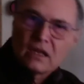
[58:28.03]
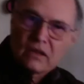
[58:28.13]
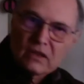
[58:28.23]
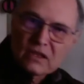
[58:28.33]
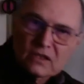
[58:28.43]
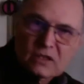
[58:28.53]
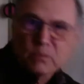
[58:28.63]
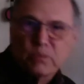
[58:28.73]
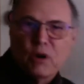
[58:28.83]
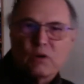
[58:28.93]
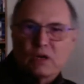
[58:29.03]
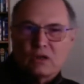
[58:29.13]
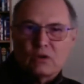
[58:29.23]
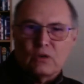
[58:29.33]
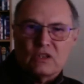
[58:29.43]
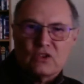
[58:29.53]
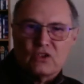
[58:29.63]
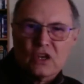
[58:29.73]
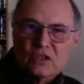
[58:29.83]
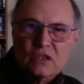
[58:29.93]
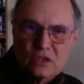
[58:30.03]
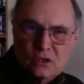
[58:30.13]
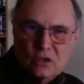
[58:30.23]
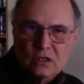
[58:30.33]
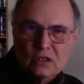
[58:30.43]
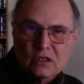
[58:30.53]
this is a poet who is just as good